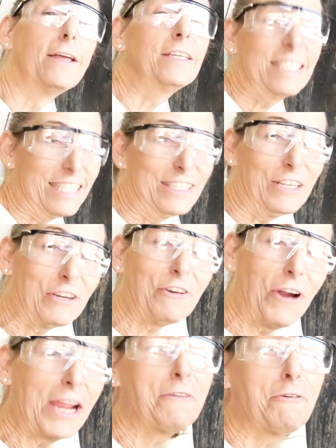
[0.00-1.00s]
This is a
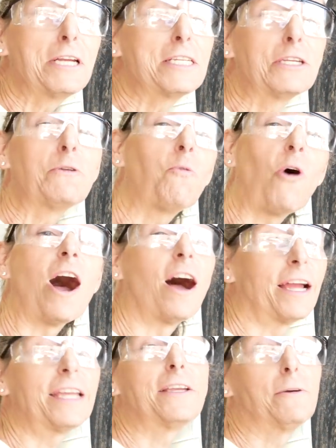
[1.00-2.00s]
great reason
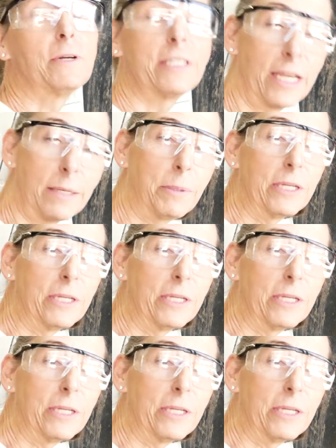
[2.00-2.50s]
why you would take